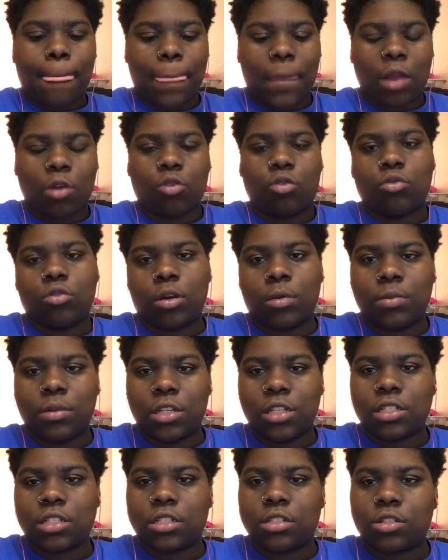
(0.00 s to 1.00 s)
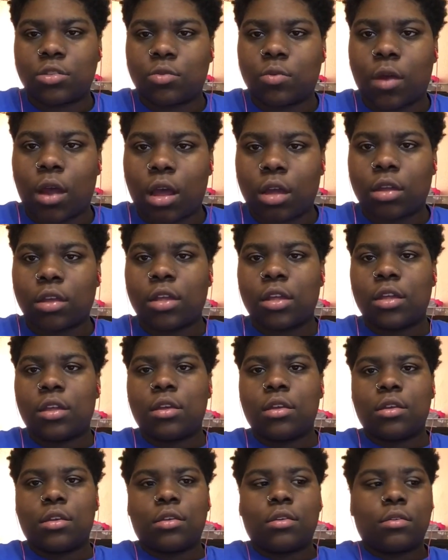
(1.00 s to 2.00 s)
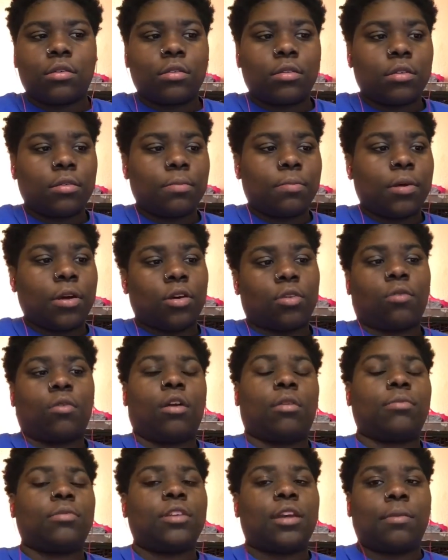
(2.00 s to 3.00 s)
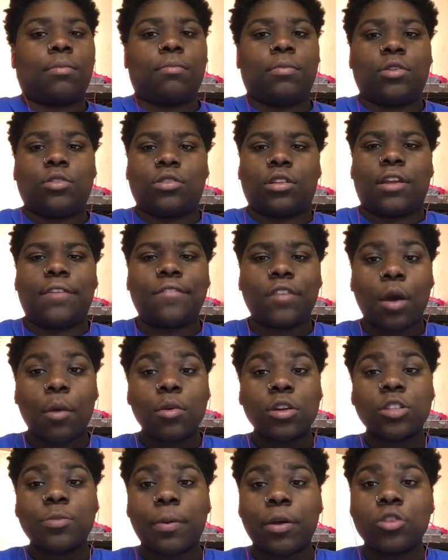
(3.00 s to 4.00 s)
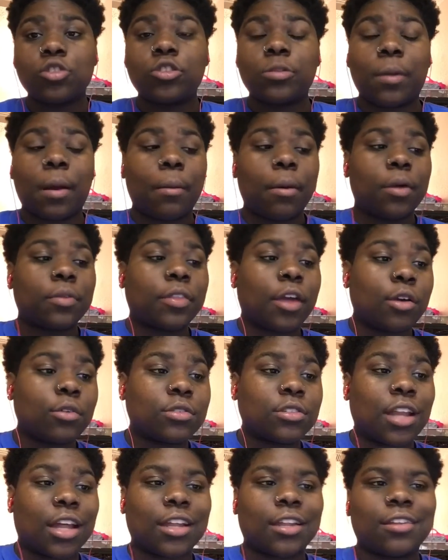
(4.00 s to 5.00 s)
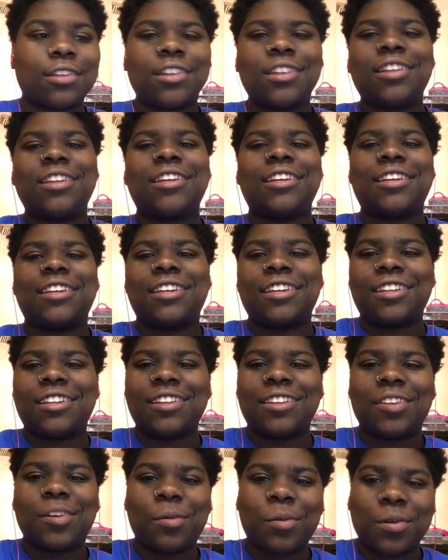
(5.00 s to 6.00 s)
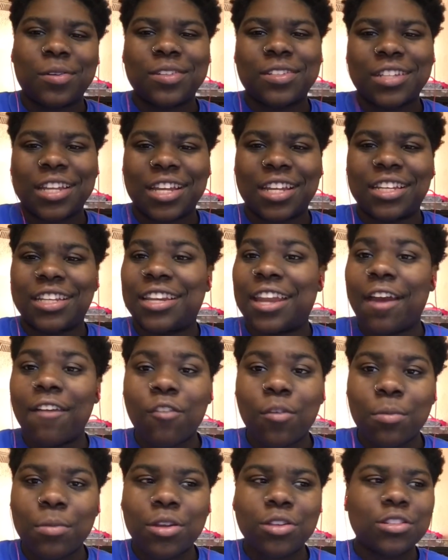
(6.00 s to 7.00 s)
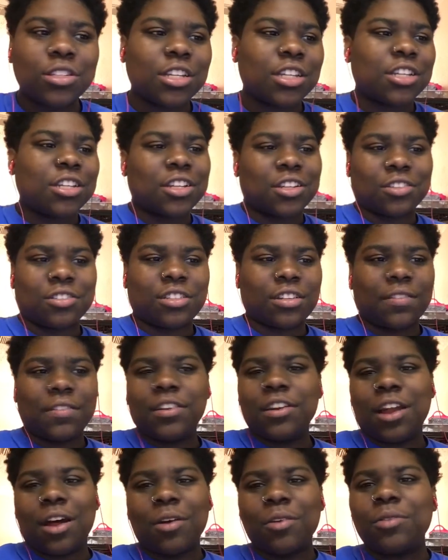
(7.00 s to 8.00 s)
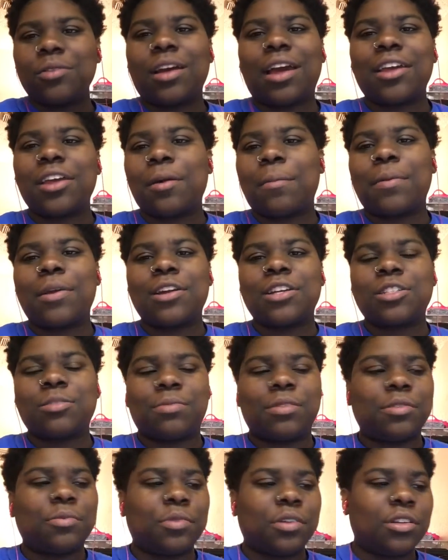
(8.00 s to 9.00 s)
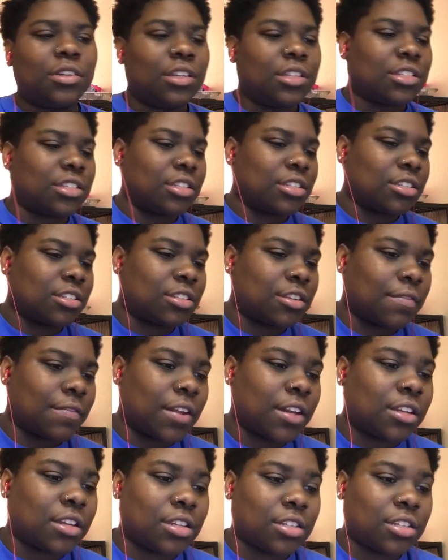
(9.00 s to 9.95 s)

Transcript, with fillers: I grew up listening to rock, punk rock type of music. Even though I wasn't supposed to, my mom thought it was like, my mom said devil music. You know, you know how your parents be when you listen to stuff like that.